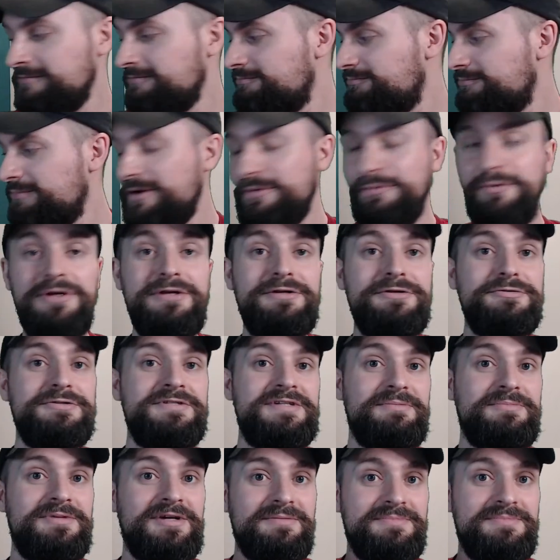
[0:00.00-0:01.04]
but we do
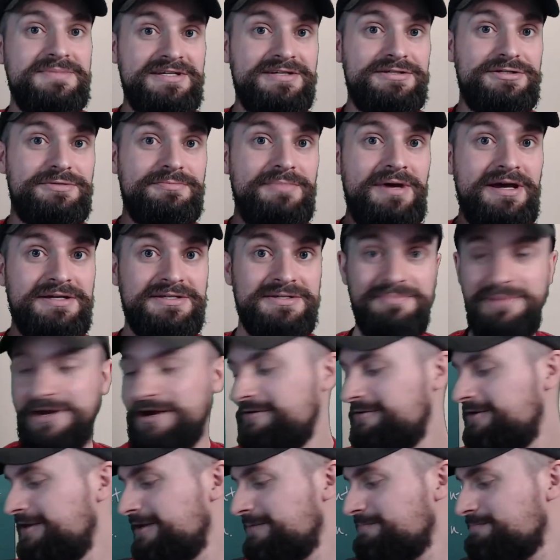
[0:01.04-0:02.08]
sometimes send you mugs,
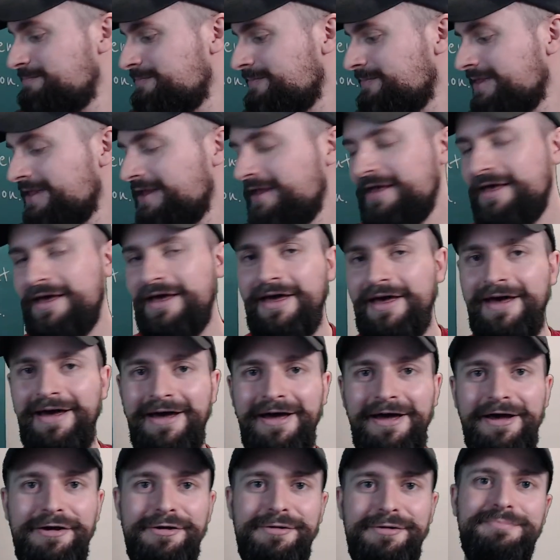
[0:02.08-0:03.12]
apparently.
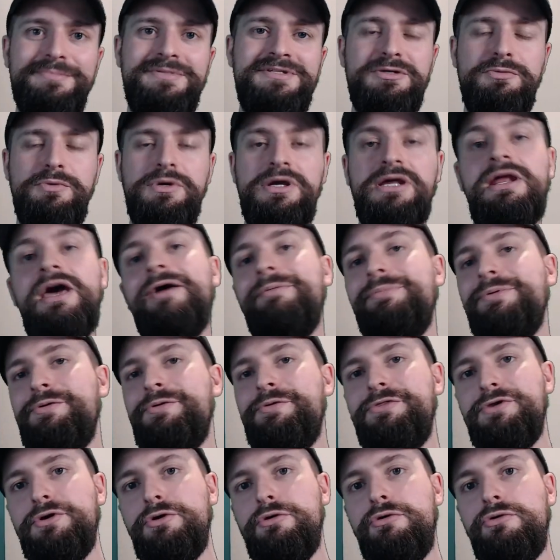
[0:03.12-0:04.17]
So we can help you
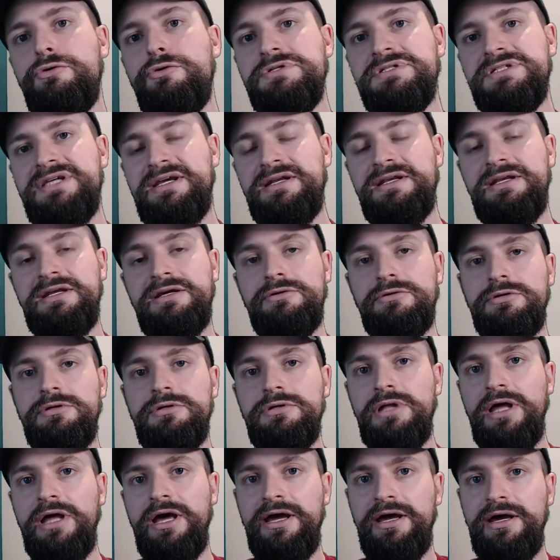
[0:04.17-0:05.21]
with your
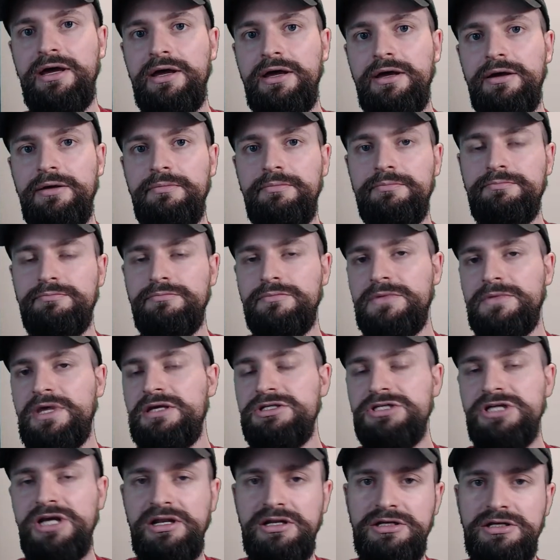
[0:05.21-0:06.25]
technical
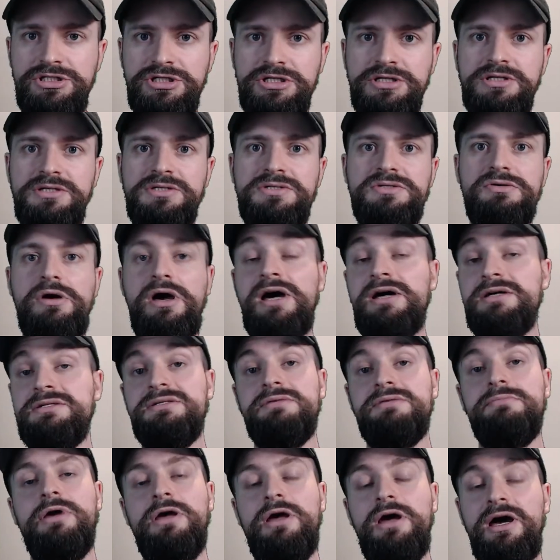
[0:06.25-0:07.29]
challenges or
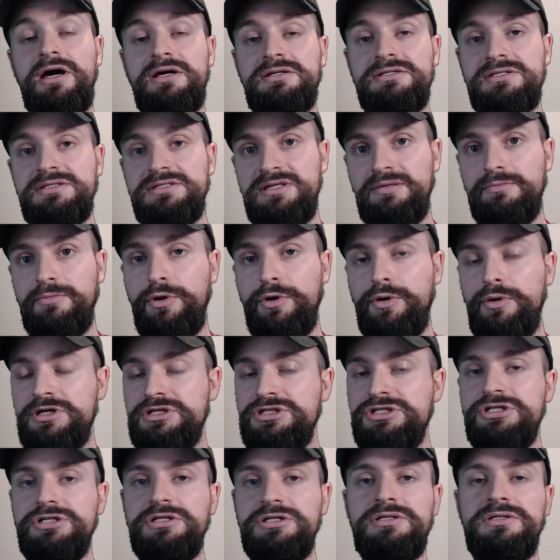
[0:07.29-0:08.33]
answer some
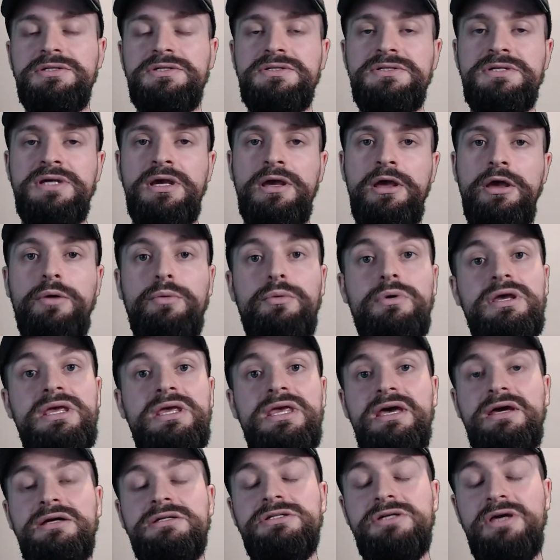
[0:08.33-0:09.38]
questions. We're
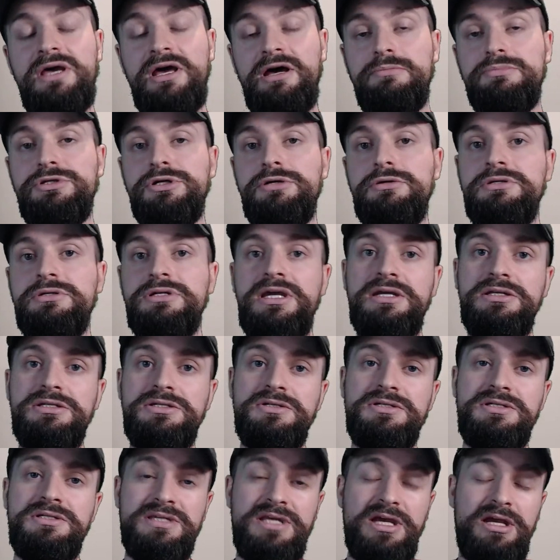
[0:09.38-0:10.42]
here to help. Don't get
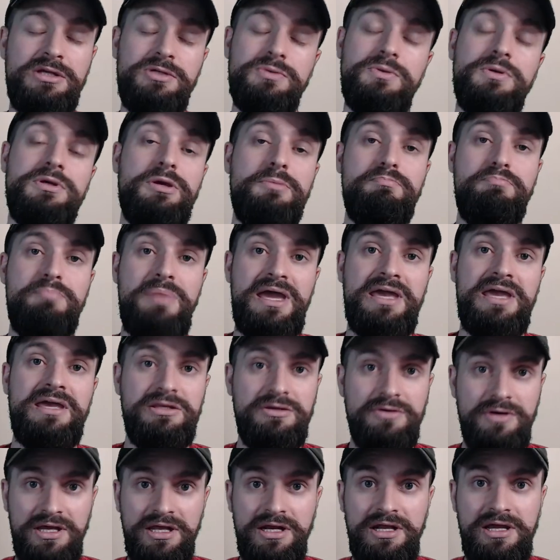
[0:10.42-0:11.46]
to a stage where you're
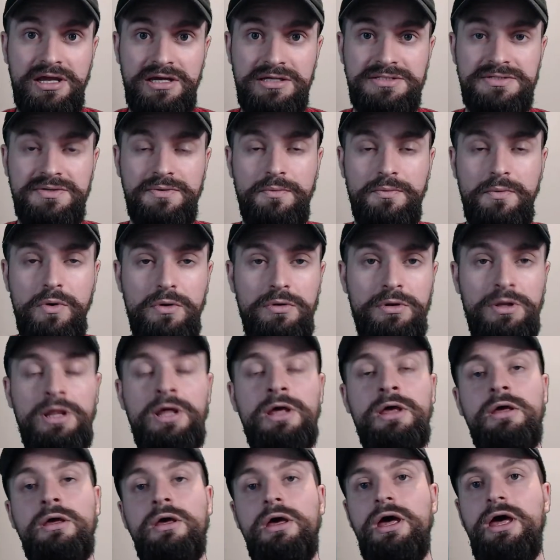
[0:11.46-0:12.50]
banging your head against a wall.
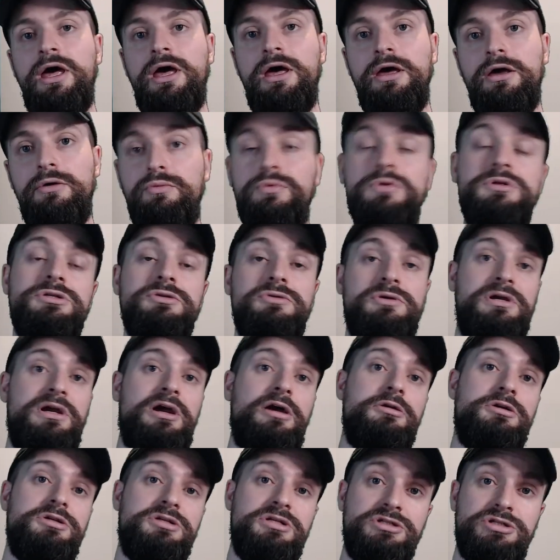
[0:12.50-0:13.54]
We do
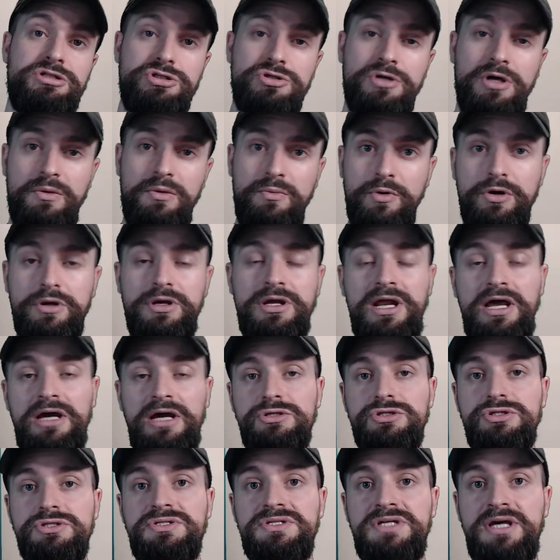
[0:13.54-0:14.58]
encourage you to try work it
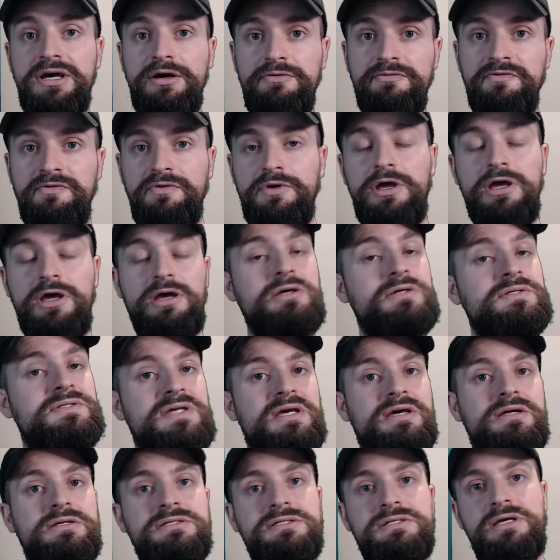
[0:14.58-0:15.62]
out yourself, because
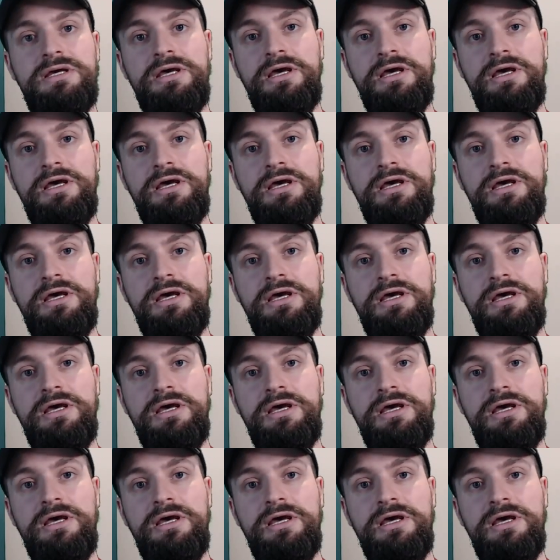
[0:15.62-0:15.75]
that